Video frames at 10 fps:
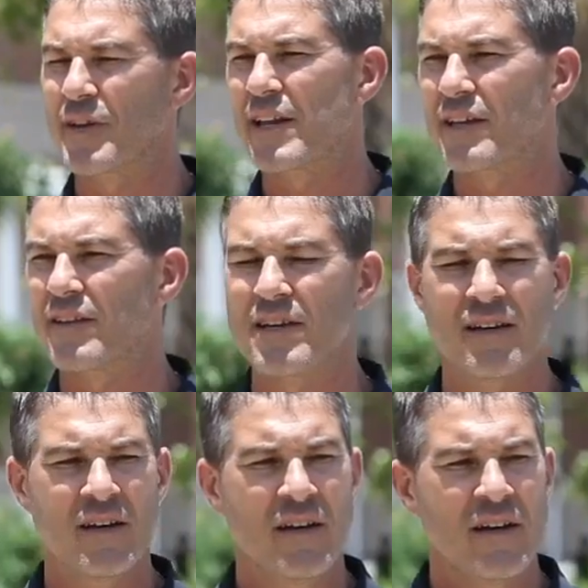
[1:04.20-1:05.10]
of getting the
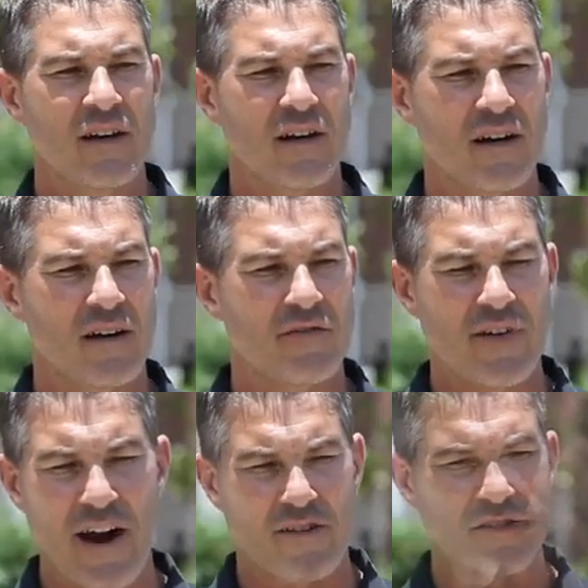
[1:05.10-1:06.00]

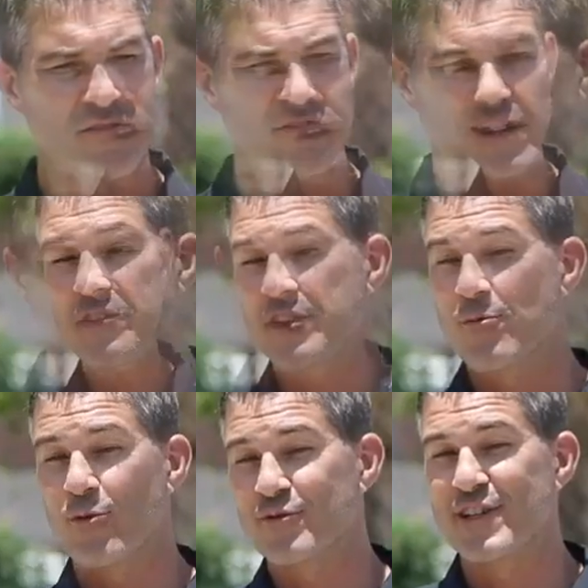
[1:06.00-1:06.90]
virus. So the
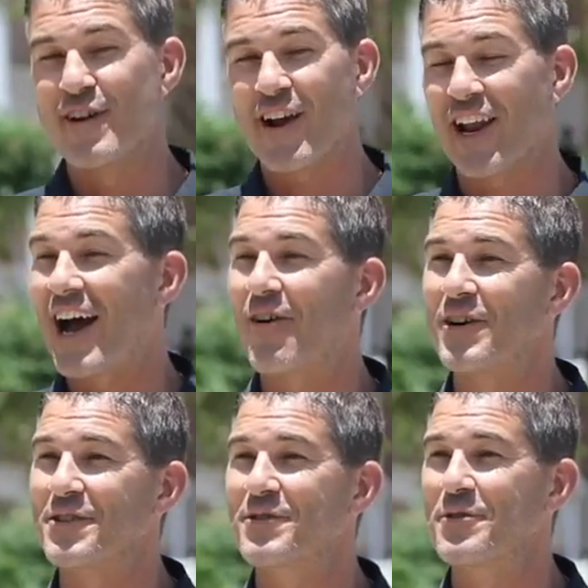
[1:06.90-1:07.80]
NCAA rules did not
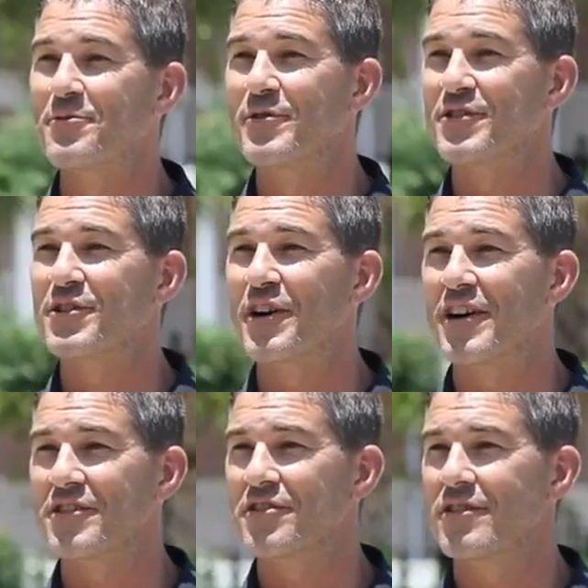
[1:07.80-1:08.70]
allow us to
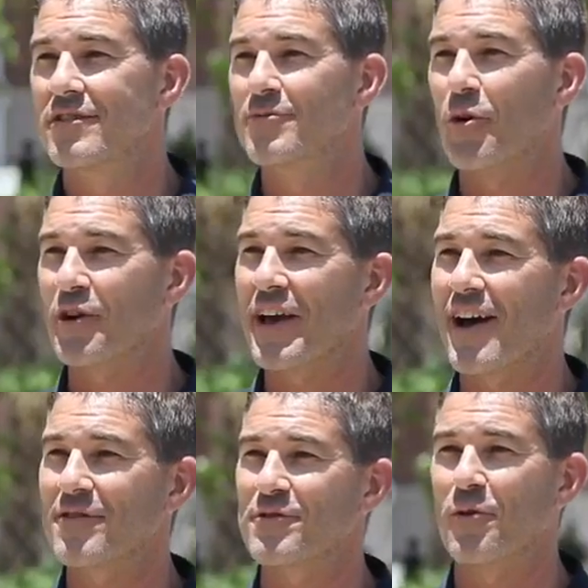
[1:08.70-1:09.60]
discuss
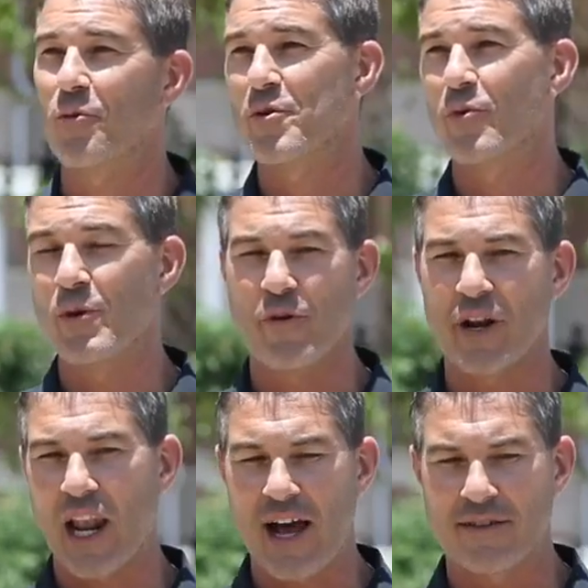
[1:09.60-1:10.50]
workouts, or we
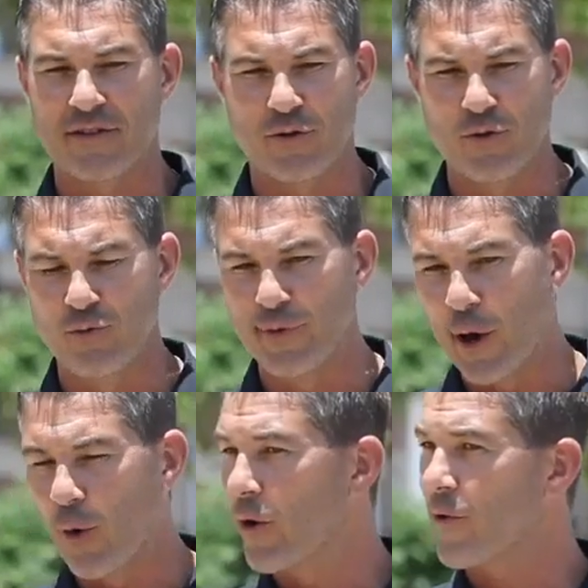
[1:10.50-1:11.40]
weren't allowed to
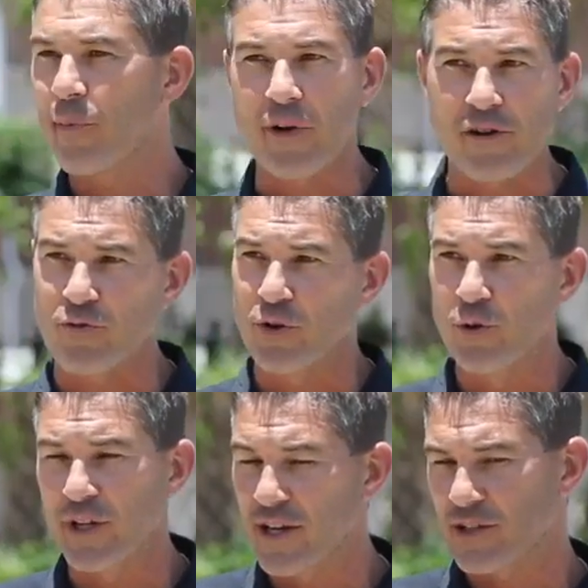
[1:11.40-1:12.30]
know what our players were
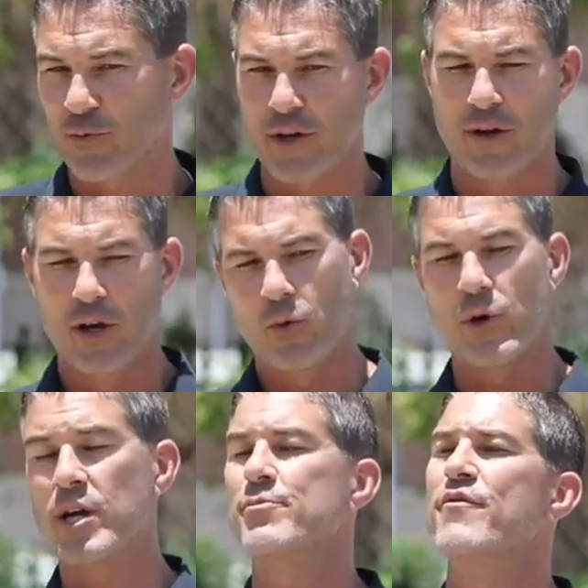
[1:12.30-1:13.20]
doing. Yes, we
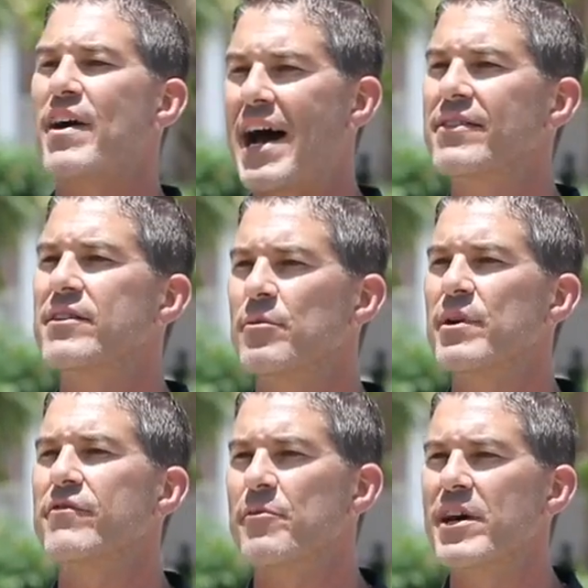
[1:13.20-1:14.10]
could provide
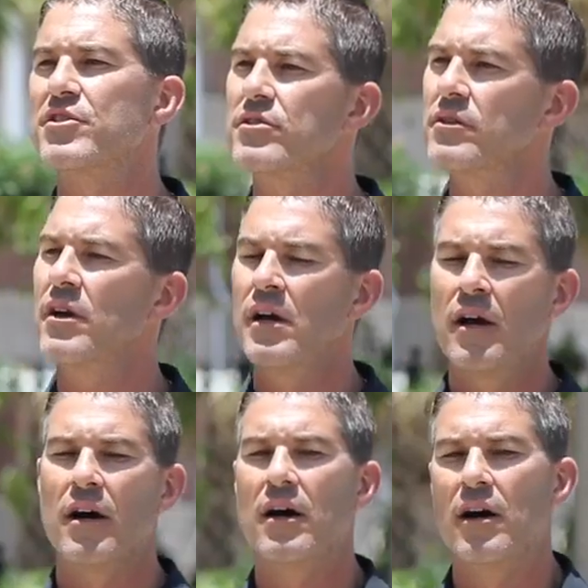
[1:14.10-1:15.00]
them information,
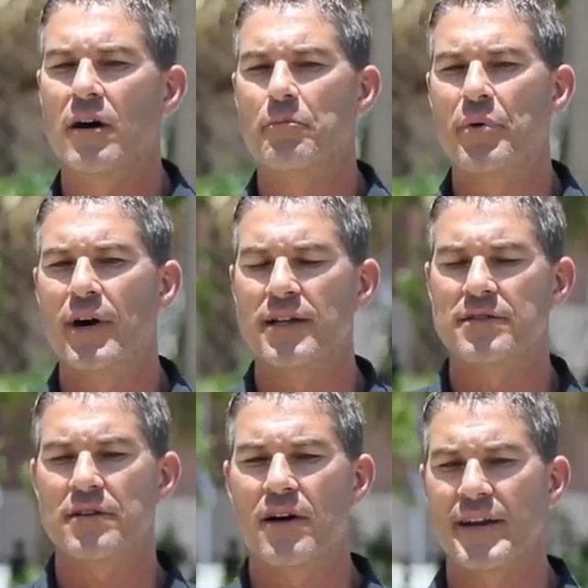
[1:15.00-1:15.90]

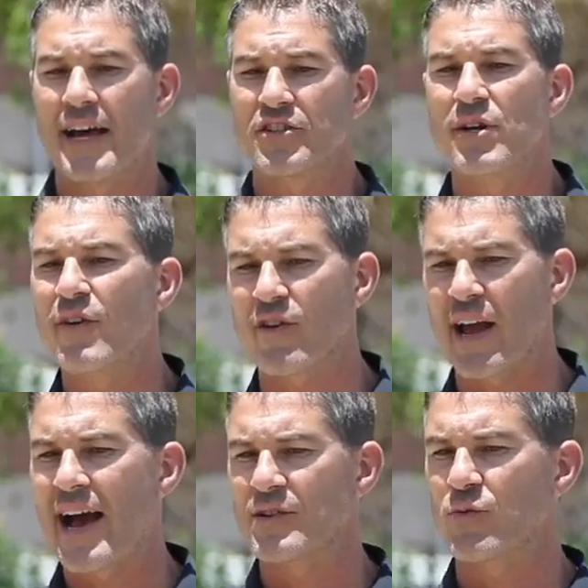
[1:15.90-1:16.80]
but now some of our
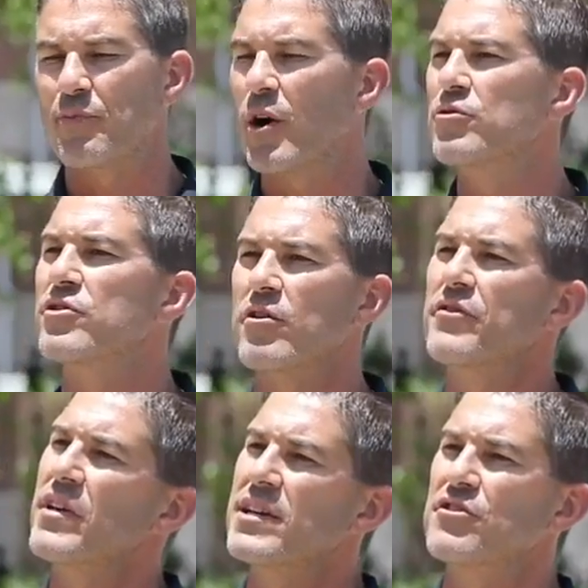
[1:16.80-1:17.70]
guys would post
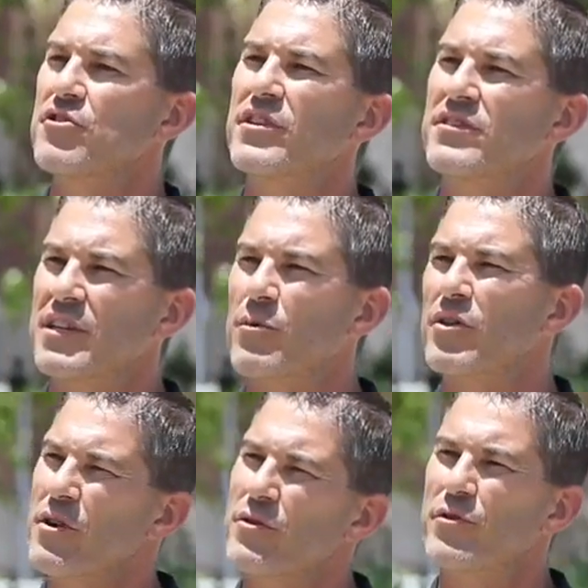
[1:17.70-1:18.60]
certain things. You could see
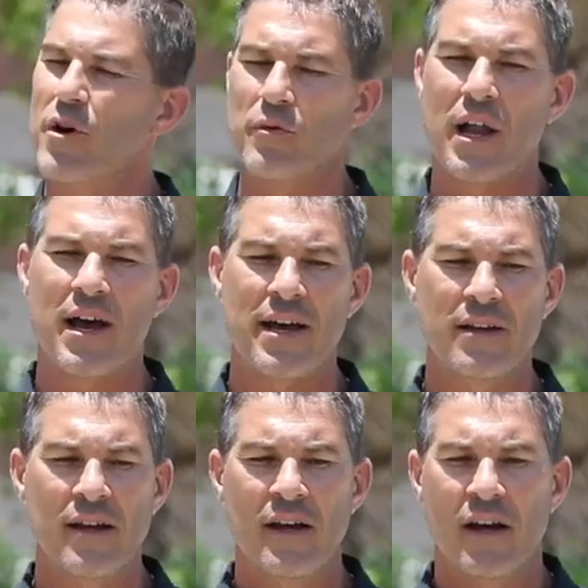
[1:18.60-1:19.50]
what they're doing online
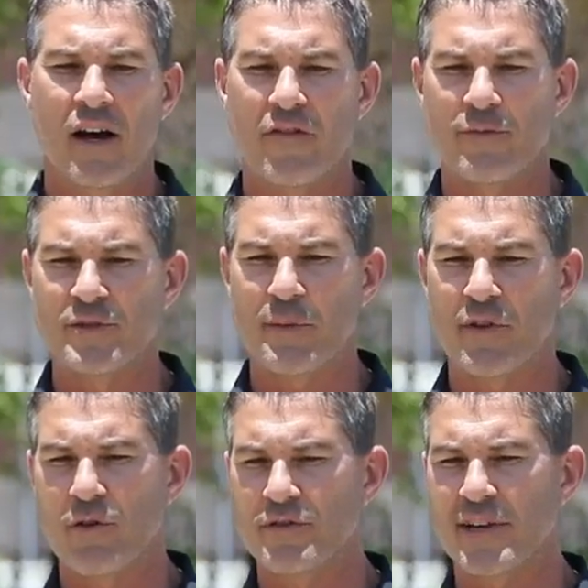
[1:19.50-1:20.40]
from some
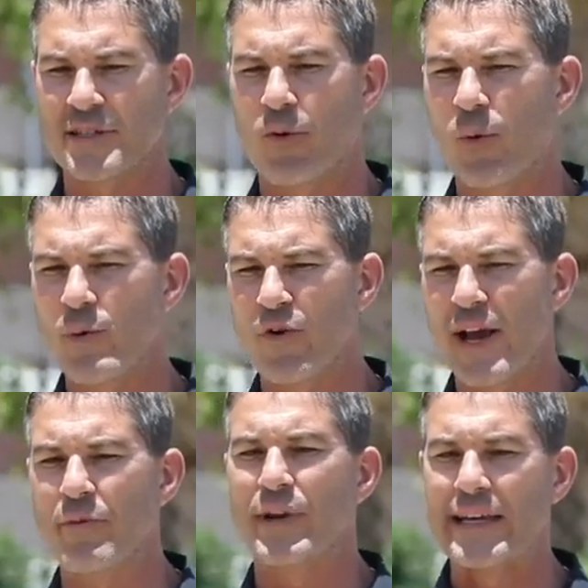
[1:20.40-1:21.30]
of those things, but we
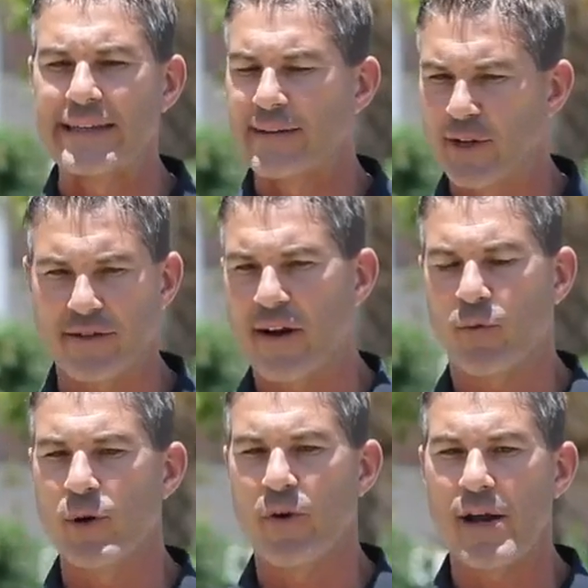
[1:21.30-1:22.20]
weren't able to.
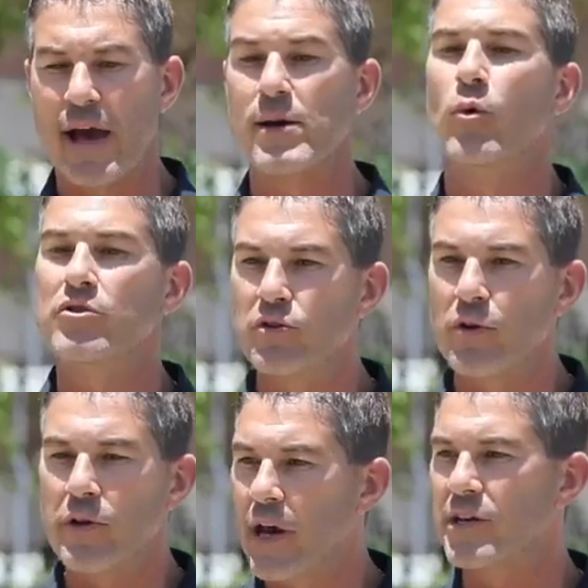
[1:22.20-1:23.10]
Hey, what'd you
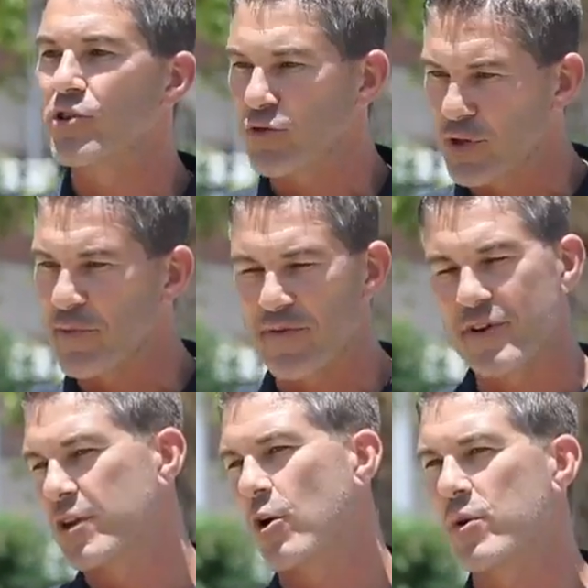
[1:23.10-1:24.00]
do today? Send me a
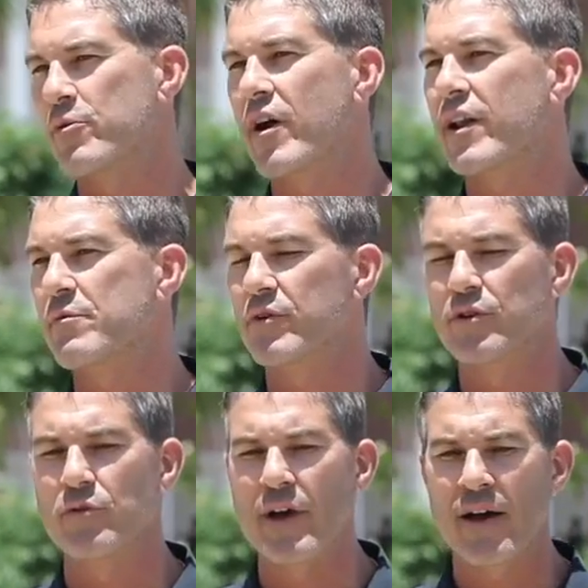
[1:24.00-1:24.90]
video. We were not able to
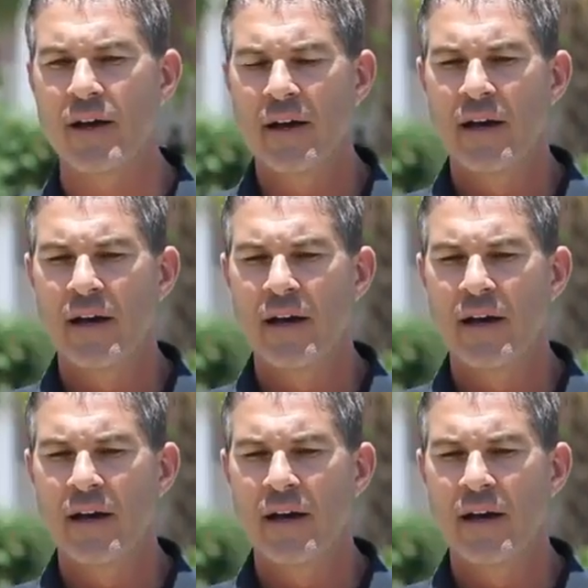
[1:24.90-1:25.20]
do that.